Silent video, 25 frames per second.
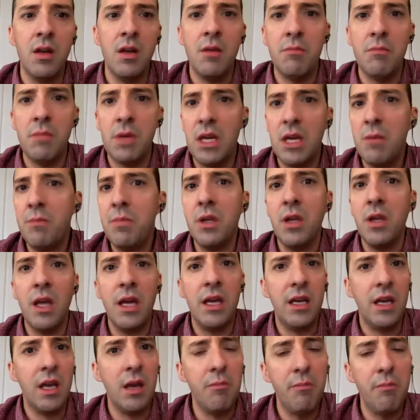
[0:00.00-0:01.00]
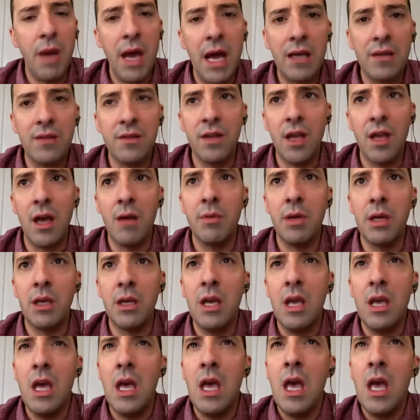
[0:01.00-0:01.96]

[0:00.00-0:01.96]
manipulating and backstabbing.